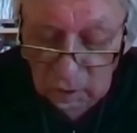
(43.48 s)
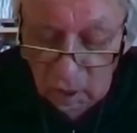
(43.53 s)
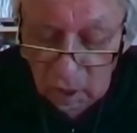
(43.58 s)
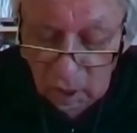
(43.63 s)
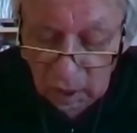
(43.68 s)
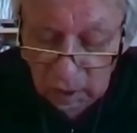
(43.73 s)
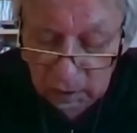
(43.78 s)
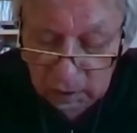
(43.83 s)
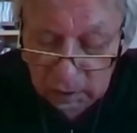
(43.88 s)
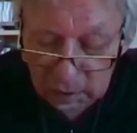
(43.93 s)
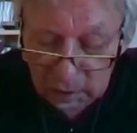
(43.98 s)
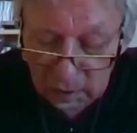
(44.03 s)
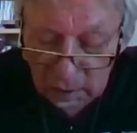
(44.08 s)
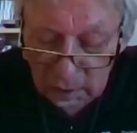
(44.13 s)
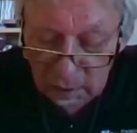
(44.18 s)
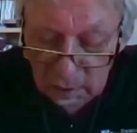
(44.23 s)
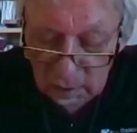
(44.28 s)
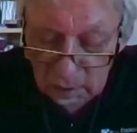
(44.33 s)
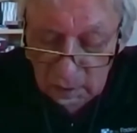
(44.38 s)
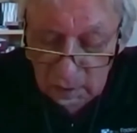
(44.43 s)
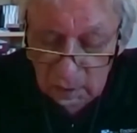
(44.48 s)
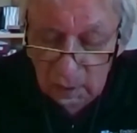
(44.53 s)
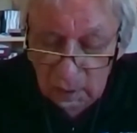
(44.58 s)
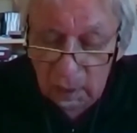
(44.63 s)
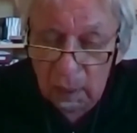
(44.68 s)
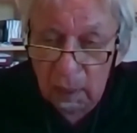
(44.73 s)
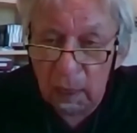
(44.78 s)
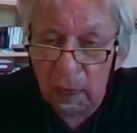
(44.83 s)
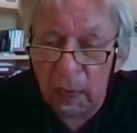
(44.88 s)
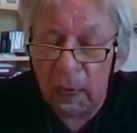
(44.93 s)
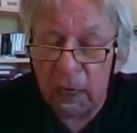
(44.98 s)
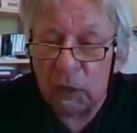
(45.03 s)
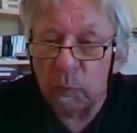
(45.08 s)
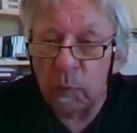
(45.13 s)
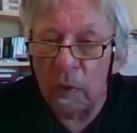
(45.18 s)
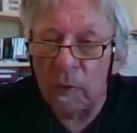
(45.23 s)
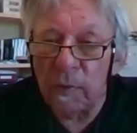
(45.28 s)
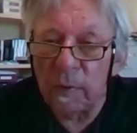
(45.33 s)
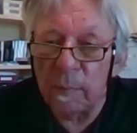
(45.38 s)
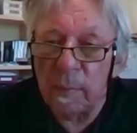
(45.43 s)
hearts as
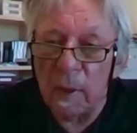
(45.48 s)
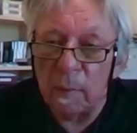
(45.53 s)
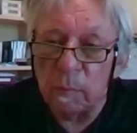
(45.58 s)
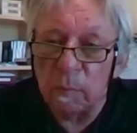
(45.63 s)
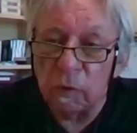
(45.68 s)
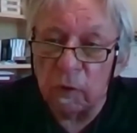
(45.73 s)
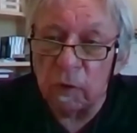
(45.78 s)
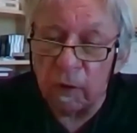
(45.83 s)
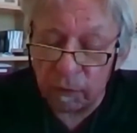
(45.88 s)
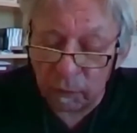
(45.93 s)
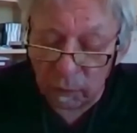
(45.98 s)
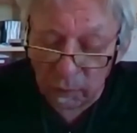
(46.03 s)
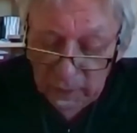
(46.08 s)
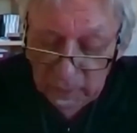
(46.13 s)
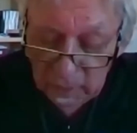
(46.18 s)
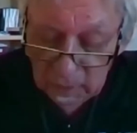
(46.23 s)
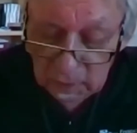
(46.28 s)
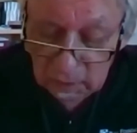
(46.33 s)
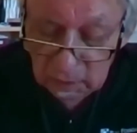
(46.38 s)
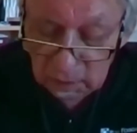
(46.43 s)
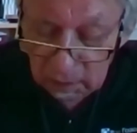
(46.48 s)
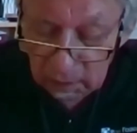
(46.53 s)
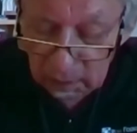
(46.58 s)
we remember a friend,